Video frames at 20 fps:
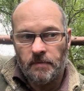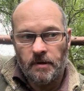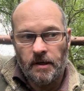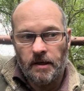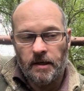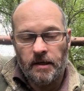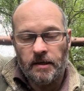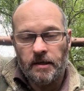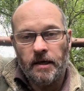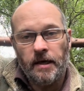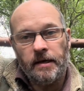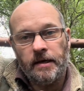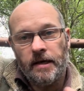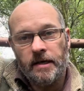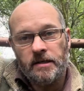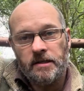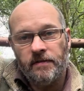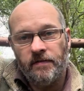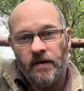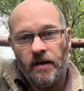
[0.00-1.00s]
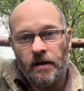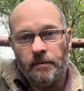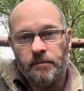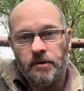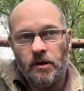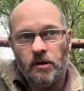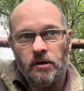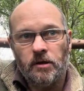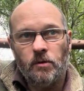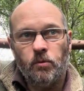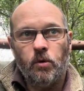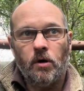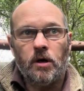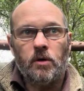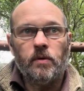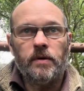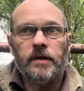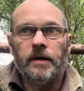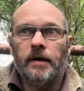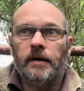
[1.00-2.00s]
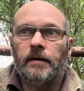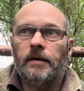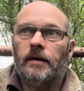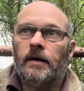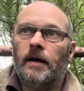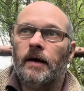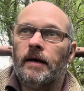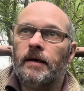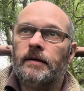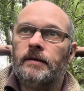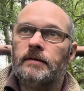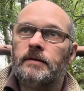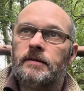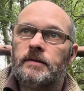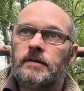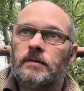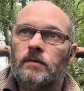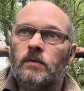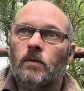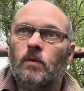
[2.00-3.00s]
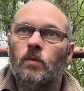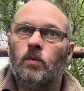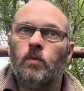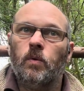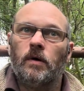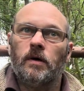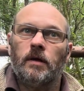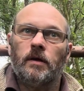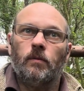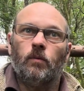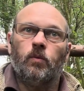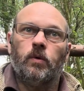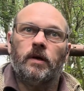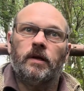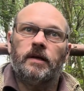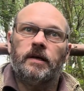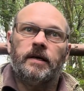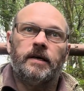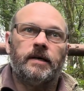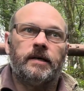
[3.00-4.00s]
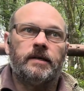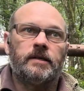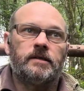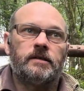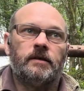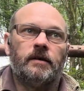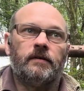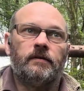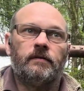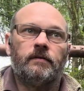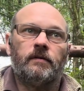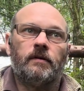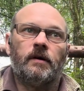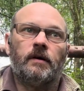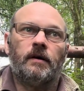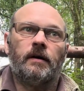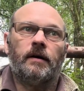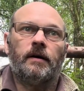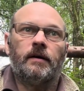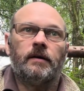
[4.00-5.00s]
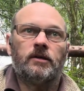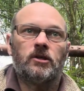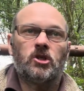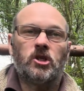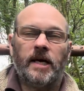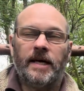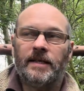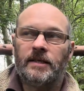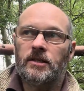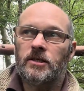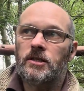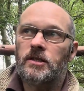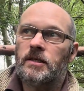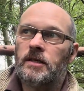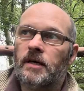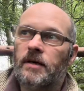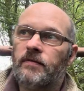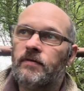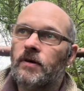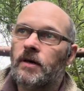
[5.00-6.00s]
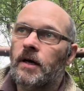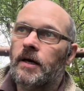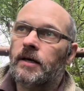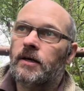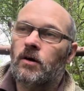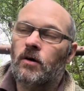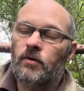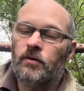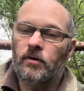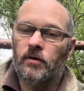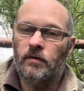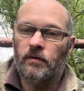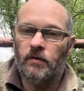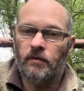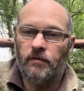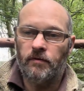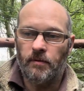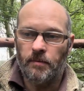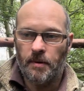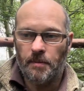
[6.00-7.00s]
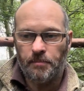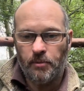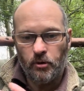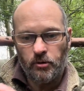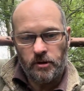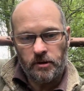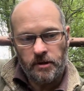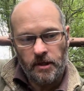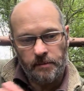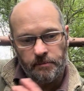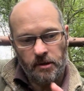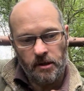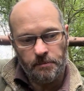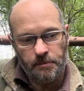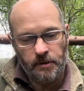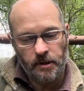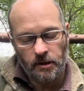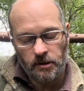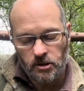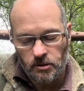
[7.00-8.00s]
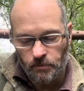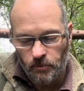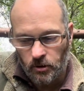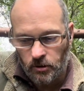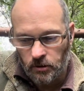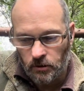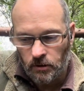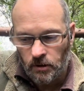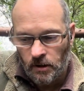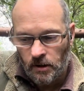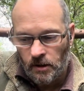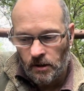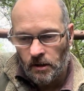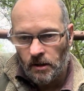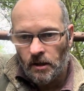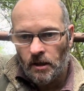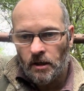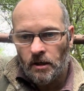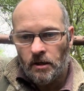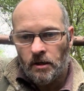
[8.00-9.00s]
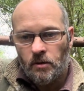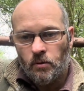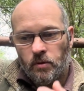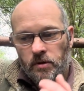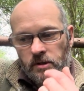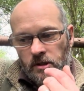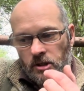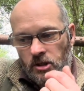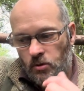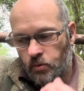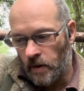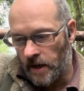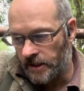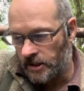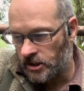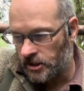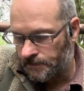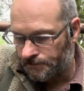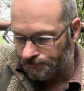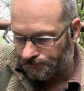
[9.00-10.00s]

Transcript: it gets developed. You work with it, and one of the areas that changed, if you like, from the prototype to the production model was the swedge.